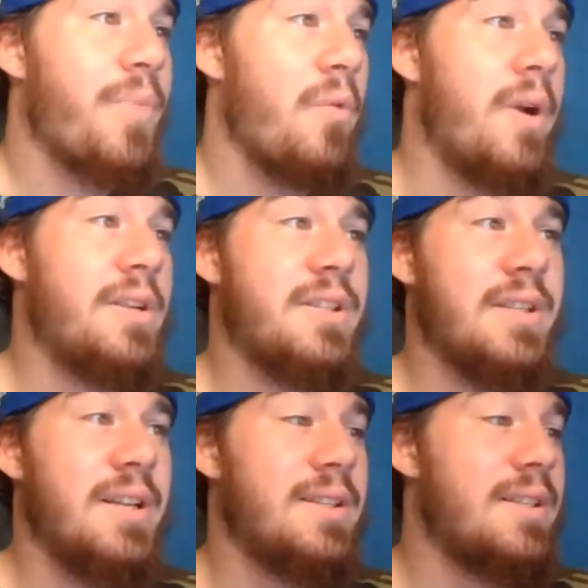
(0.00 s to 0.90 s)
which
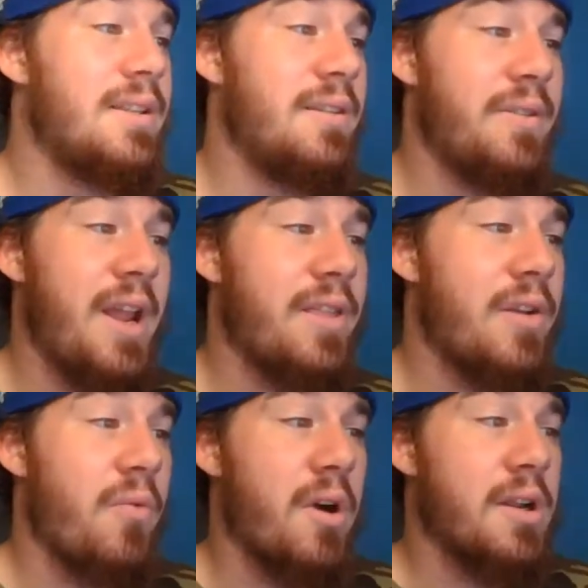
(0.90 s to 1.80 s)
since
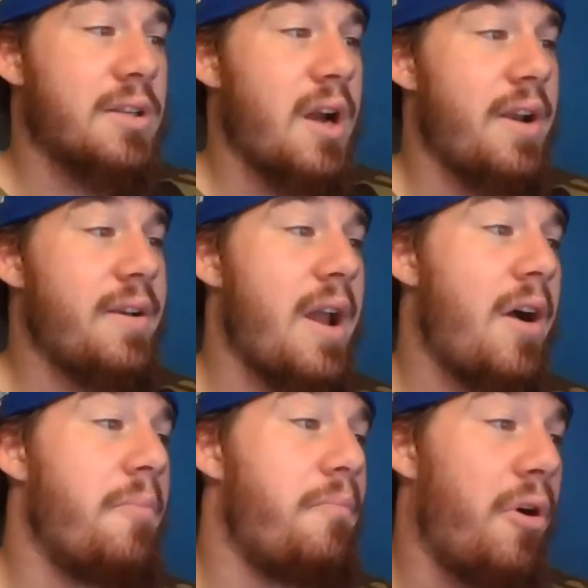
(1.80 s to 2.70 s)
Nathan Rourke has gone
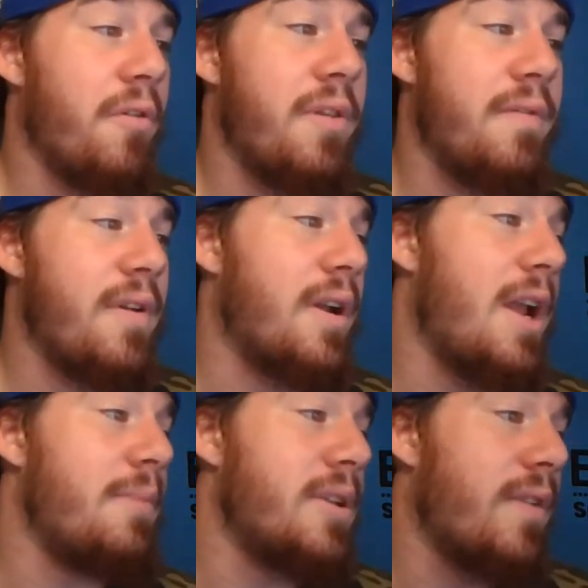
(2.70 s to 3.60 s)
down, both of their
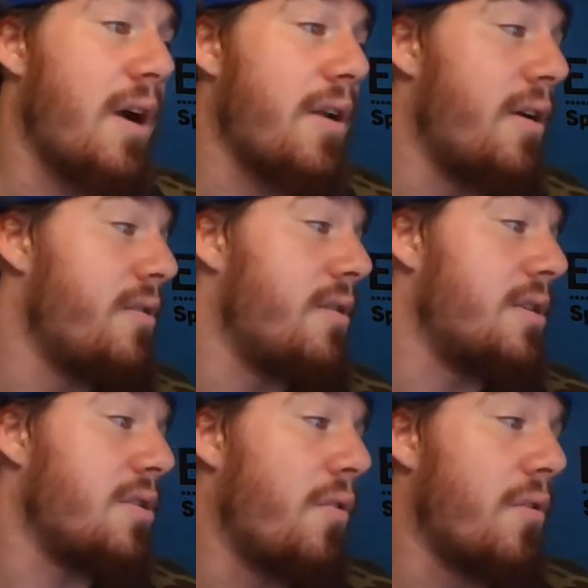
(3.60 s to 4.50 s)
games have gone under the
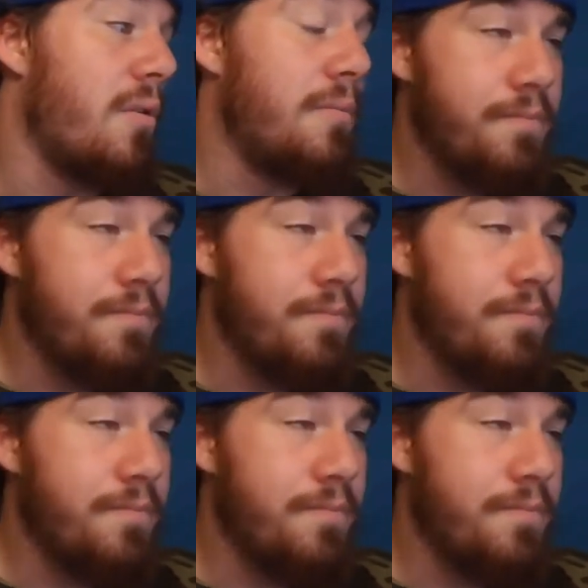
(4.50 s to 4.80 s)
total.